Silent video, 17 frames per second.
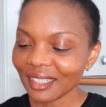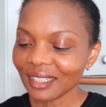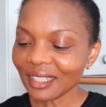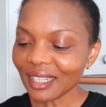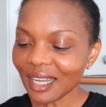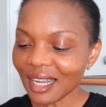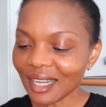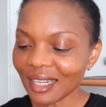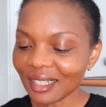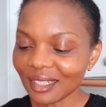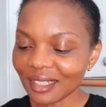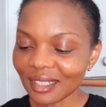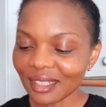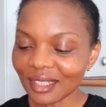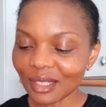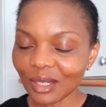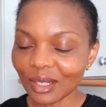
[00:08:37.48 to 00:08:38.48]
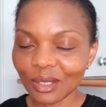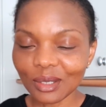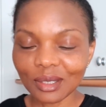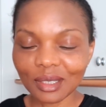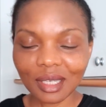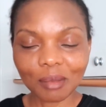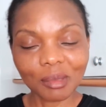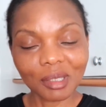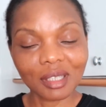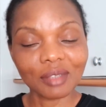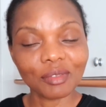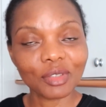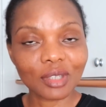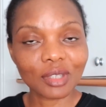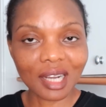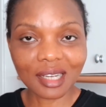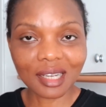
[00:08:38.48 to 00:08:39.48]
Yeah, so let me leave
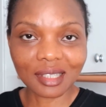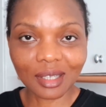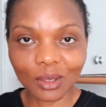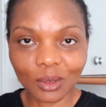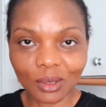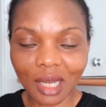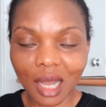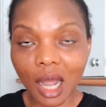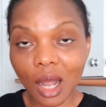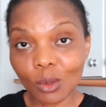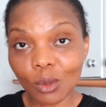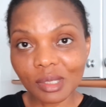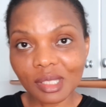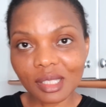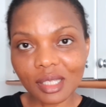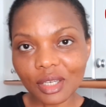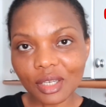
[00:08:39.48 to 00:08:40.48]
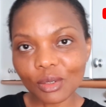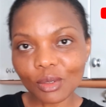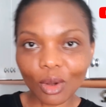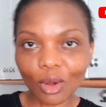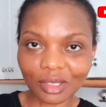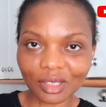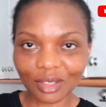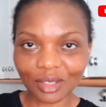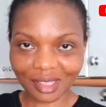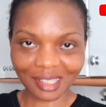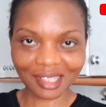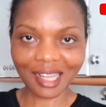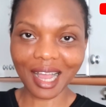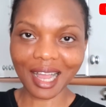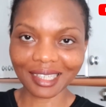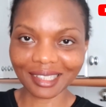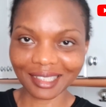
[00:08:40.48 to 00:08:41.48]
you guys alone. I'll see you on the other
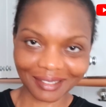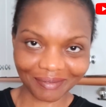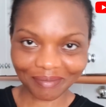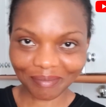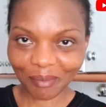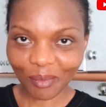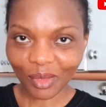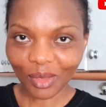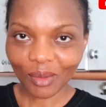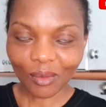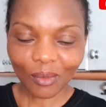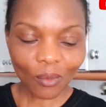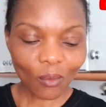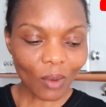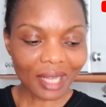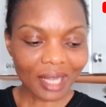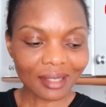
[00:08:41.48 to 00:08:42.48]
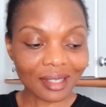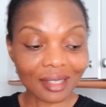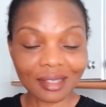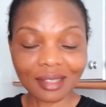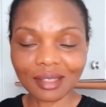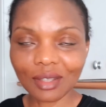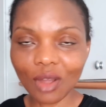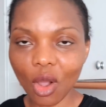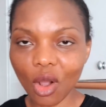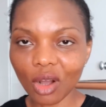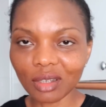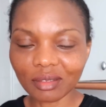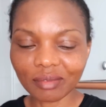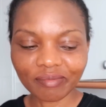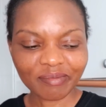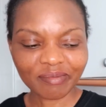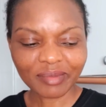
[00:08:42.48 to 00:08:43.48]
side when it's
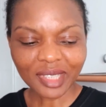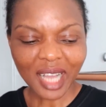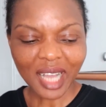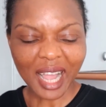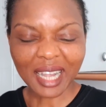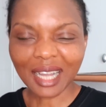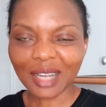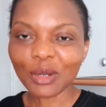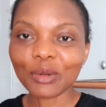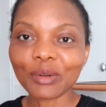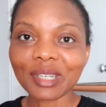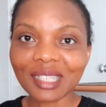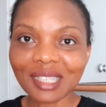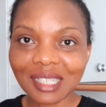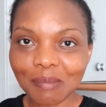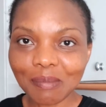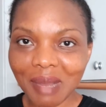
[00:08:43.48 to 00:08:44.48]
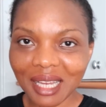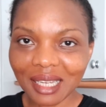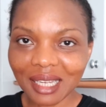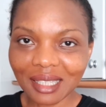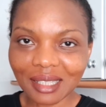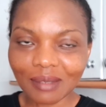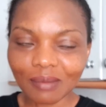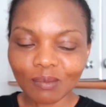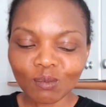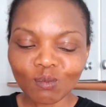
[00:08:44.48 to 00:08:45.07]
done. I can already smell it.